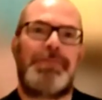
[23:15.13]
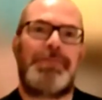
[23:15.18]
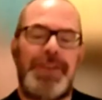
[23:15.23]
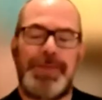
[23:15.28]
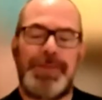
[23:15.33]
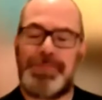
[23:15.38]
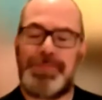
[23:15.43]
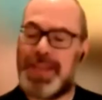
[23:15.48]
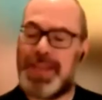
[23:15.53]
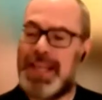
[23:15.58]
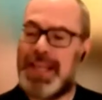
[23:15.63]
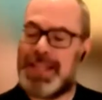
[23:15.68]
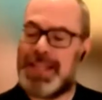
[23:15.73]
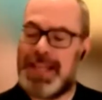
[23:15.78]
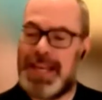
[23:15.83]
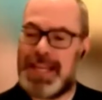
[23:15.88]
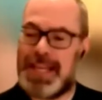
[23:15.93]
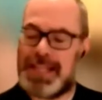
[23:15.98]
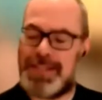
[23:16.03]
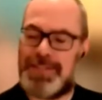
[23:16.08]

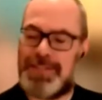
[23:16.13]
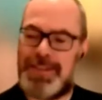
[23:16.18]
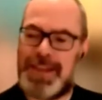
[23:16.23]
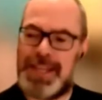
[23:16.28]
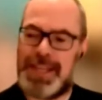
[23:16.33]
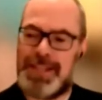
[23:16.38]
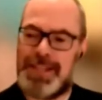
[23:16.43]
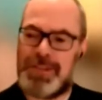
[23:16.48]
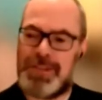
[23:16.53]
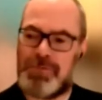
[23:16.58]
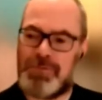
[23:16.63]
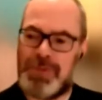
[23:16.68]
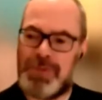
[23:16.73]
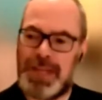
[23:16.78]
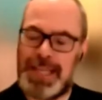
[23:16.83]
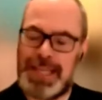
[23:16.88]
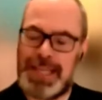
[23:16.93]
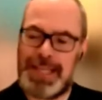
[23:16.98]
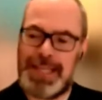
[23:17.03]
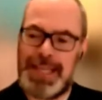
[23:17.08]
the next phase
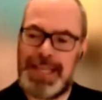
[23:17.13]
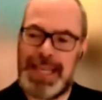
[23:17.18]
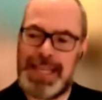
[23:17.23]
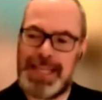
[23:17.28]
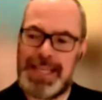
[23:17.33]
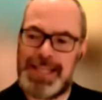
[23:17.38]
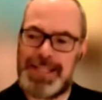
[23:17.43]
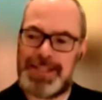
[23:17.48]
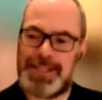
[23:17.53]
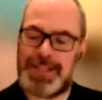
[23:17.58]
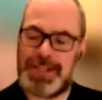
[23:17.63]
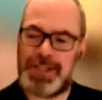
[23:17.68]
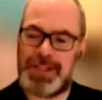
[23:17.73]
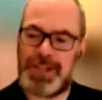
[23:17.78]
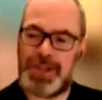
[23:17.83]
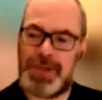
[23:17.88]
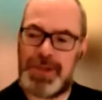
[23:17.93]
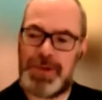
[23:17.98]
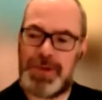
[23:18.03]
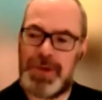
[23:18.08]
really is
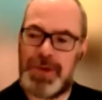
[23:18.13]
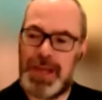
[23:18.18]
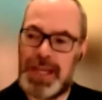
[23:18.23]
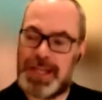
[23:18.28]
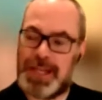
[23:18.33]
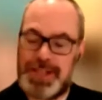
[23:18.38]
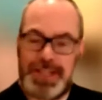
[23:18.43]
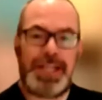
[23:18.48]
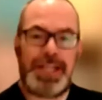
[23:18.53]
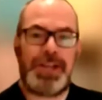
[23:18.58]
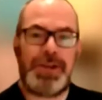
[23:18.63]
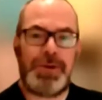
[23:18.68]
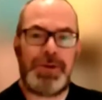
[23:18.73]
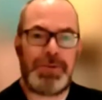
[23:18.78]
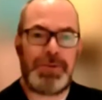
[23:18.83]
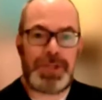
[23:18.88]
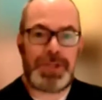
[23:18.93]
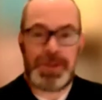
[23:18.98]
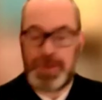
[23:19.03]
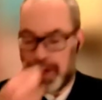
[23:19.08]
to continue
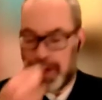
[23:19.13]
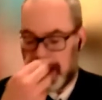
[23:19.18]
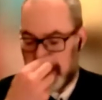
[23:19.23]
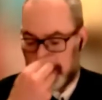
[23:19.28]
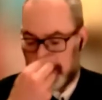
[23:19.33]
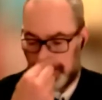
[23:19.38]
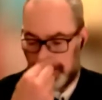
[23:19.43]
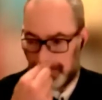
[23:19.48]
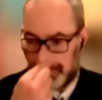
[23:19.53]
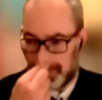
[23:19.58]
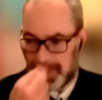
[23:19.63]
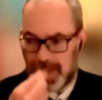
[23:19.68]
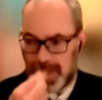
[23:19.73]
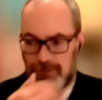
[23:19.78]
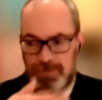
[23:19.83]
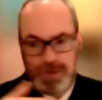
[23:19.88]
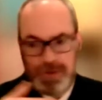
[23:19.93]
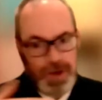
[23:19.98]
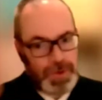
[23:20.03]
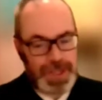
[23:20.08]
to
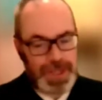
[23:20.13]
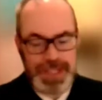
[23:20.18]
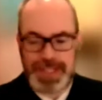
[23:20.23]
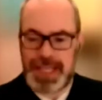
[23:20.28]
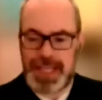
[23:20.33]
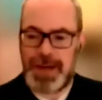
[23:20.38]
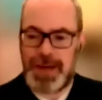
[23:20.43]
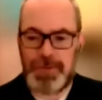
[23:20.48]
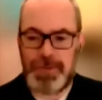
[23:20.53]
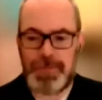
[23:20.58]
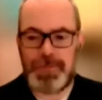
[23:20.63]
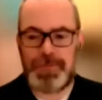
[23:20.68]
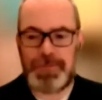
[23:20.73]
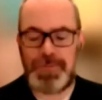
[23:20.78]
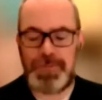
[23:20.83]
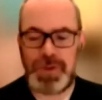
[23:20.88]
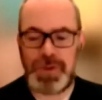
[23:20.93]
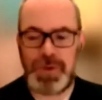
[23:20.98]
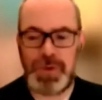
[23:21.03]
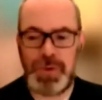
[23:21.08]
roll this out
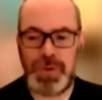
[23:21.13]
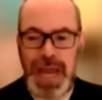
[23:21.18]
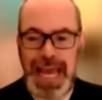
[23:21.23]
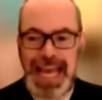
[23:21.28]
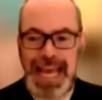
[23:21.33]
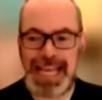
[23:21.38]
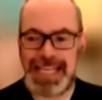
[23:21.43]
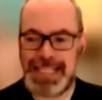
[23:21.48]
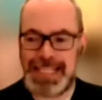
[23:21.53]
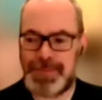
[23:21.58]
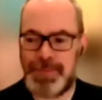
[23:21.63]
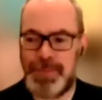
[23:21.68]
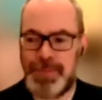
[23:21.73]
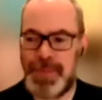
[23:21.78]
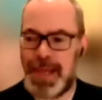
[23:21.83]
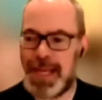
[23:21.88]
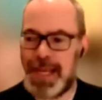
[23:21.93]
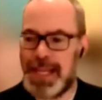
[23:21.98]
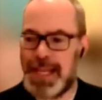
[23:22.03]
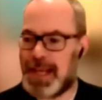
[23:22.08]
to as
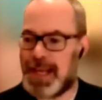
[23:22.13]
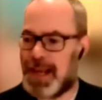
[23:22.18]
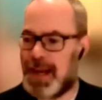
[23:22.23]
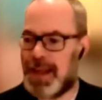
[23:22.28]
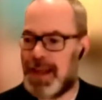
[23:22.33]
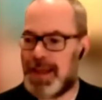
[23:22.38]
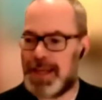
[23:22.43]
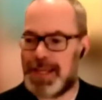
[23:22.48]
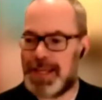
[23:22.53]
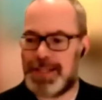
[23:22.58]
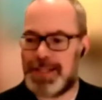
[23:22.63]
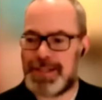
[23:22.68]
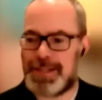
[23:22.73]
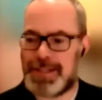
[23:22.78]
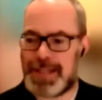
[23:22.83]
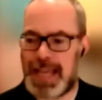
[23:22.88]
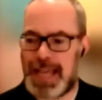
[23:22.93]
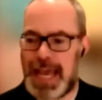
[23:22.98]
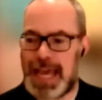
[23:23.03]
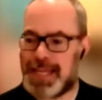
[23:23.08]
many
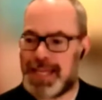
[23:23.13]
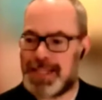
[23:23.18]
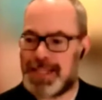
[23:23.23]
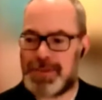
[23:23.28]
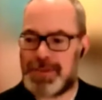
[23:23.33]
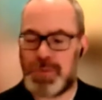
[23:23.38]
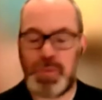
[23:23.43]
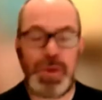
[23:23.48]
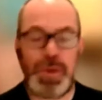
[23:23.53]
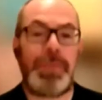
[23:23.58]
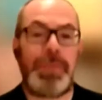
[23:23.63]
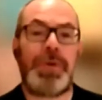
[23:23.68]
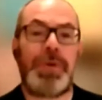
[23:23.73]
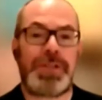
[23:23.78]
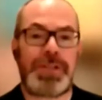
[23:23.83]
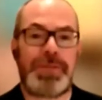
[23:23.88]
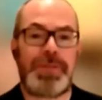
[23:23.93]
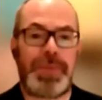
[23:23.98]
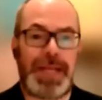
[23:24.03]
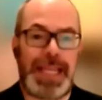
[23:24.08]
clients as we
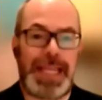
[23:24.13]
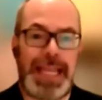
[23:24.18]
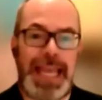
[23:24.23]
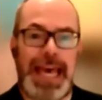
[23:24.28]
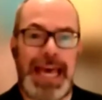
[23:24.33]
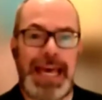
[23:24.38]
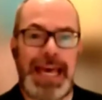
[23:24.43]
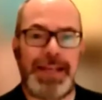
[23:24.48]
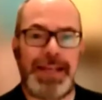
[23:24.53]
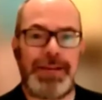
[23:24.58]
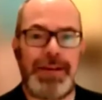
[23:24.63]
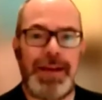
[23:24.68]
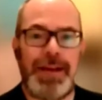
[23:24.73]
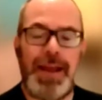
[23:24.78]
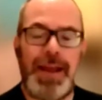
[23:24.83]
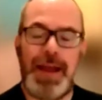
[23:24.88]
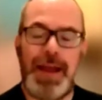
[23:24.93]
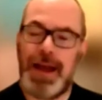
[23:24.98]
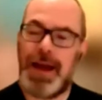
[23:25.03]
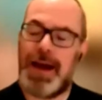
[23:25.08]
possibly can.
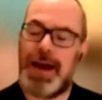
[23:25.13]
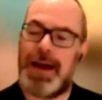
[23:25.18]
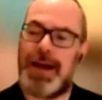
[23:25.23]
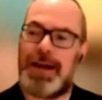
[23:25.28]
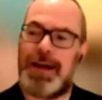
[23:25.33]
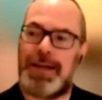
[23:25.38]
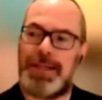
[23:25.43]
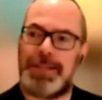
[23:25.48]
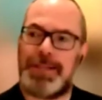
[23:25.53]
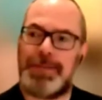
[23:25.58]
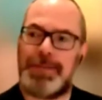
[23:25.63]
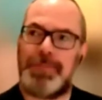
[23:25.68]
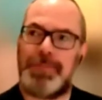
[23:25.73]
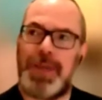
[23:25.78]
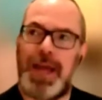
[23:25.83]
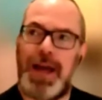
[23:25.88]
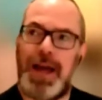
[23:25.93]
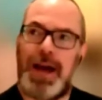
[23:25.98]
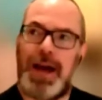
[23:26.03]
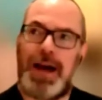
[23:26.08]
I
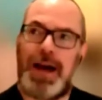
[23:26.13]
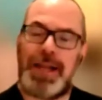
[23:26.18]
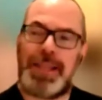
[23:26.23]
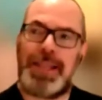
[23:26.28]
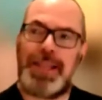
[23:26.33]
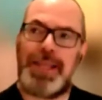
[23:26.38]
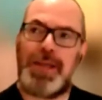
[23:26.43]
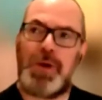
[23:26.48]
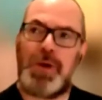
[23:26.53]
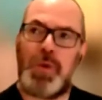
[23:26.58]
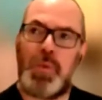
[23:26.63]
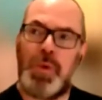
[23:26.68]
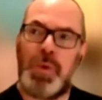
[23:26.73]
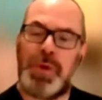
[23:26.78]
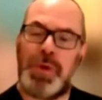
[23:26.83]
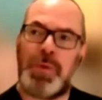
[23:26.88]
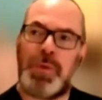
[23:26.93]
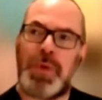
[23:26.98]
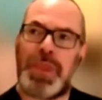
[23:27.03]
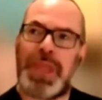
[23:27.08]
think we
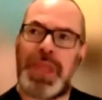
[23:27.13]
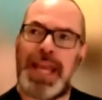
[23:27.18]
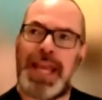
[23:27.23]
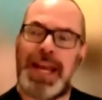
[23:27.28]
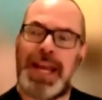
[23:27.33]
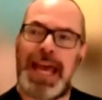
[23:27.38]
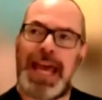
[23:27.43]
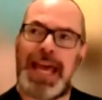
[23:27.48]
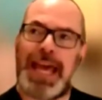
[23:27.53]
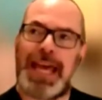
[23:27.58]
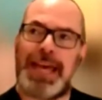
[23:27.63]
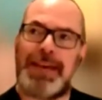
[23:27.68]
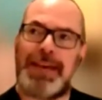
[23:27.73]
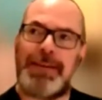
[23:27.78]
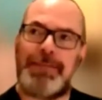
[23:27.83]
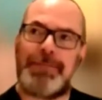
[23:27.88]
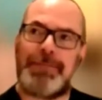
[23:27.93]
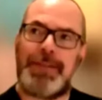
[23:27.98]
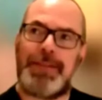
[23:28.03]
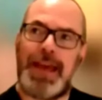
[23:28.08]
will then
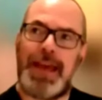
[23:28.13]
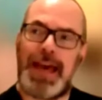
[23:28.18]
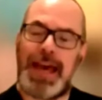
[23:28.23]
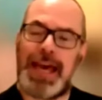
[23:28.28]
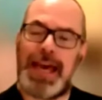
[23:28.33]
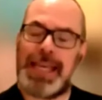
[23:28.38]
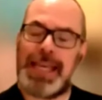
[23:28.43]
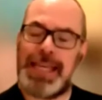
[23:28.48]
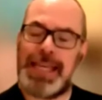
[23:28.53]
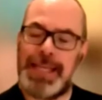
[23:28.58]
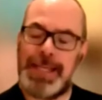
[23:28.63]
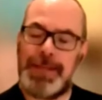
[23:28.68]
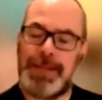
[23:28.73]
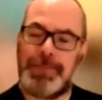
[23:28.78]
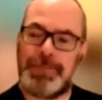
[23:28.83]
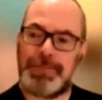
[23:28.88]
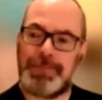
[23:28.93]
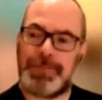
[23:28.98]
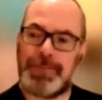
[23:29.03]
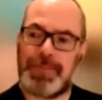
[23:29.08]
have a
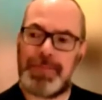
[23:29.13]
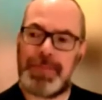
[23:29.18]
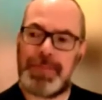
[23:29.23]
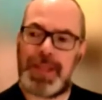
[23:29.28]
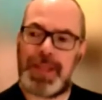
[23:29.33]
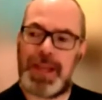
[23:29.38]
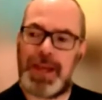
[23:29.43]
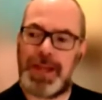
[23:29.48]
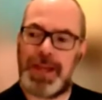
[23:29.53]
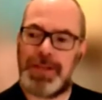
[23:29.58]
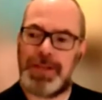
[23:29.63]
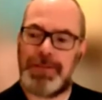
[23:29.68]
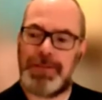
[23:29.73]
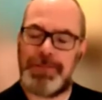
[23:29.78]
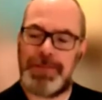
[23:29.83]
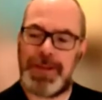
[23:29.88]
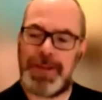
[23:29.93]
kind of